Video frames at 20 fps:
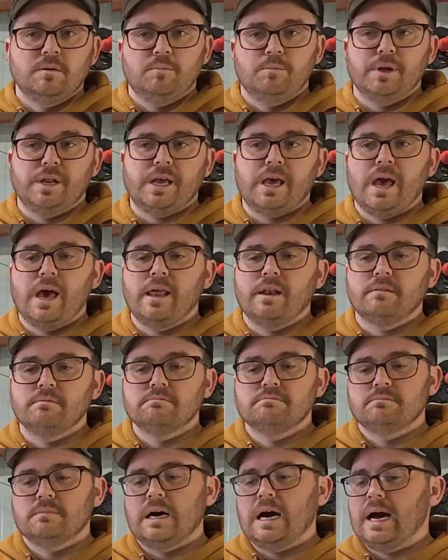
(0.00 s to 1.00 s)
But again,
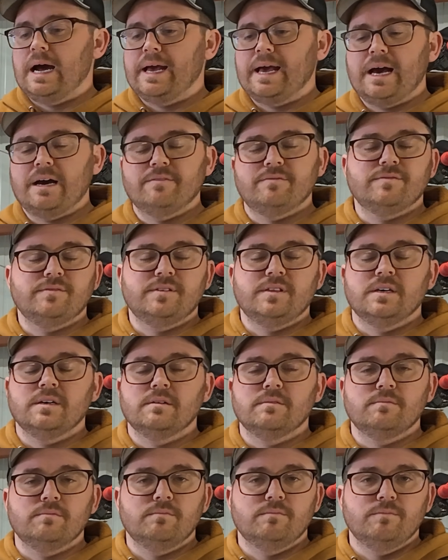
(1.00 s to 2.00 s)
I have
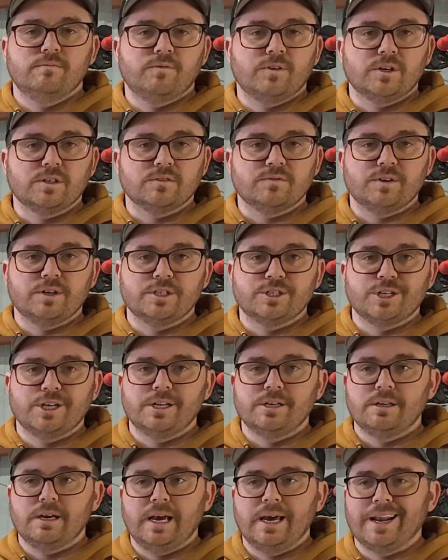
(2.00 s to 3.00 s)
the first
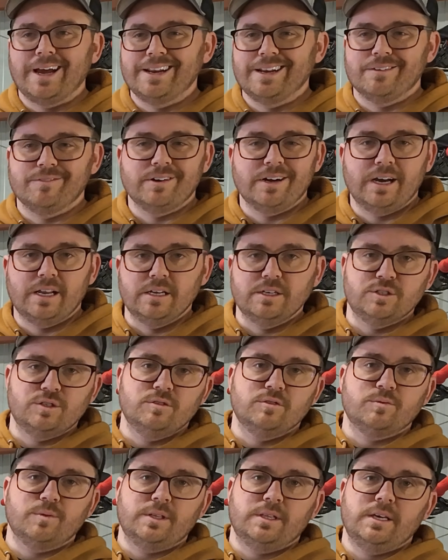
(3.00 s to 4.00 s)
version and I never had
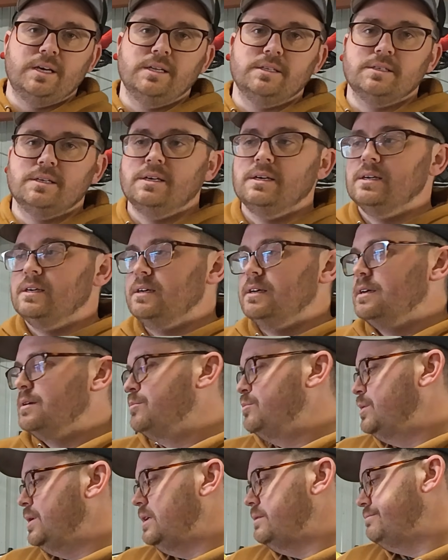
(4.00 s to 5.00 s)
issues with it,
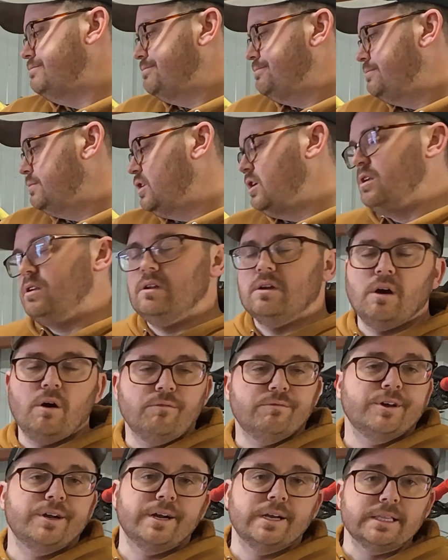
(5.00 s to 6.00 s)
but good to know
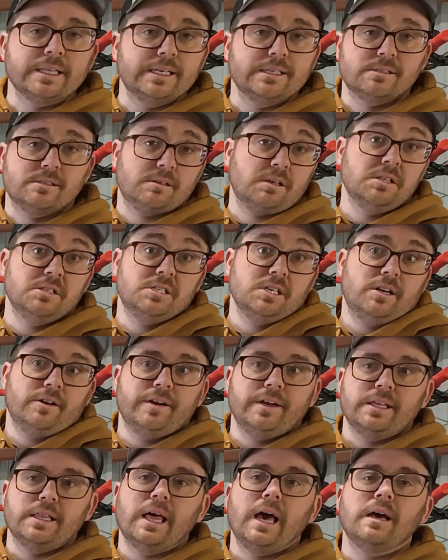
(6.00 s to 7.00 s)
they're at least
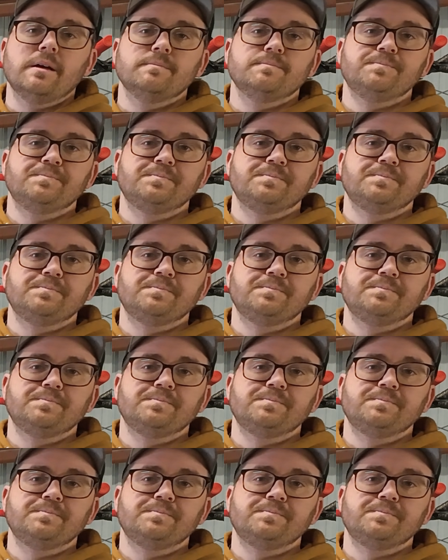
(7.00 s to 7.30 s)
considering that.